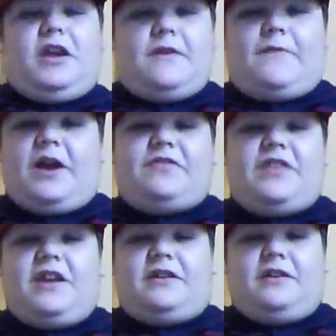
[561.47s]
If I
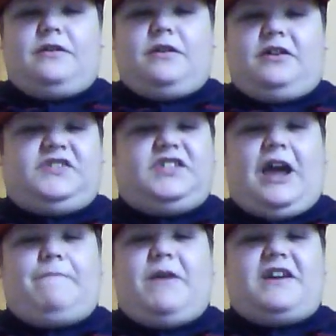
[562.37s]
think a
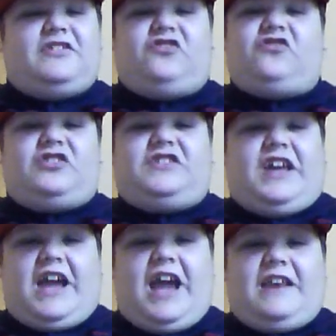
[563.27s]
snapback is just
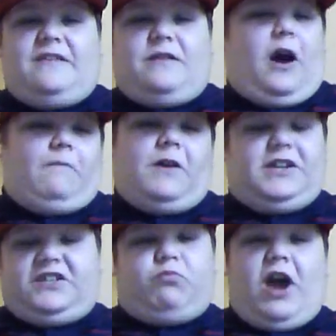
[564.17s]
a hat, I'm
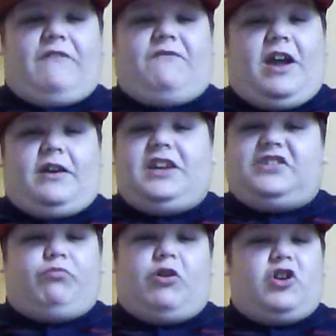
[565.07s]
not a swag fag. I
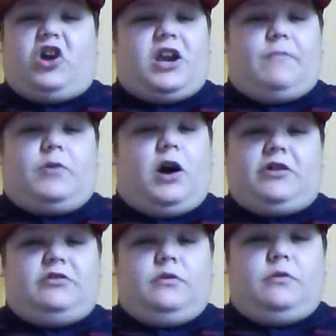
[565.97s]
swear to God I'm
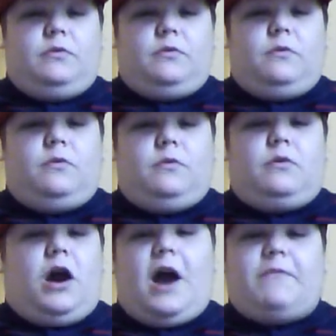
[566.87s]
not.
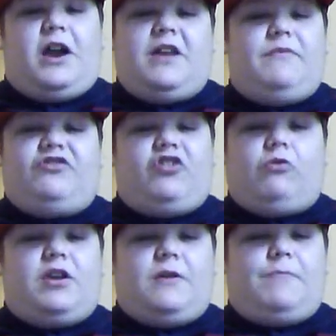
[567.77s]
I'm not even
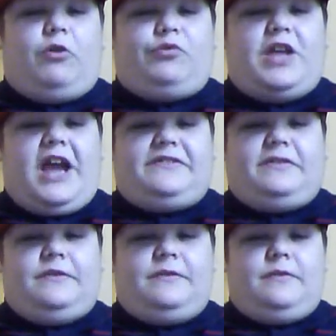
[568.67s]
joking about that.
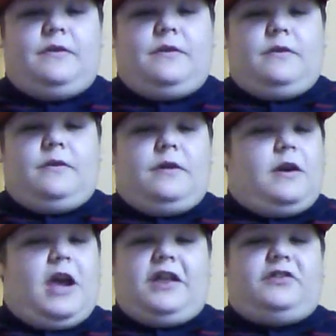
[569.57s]

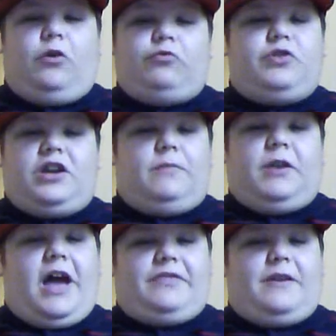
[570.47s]
And don't think I'm
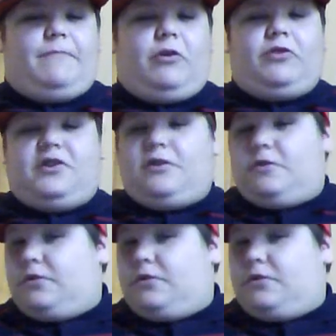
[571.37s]
laughing about it.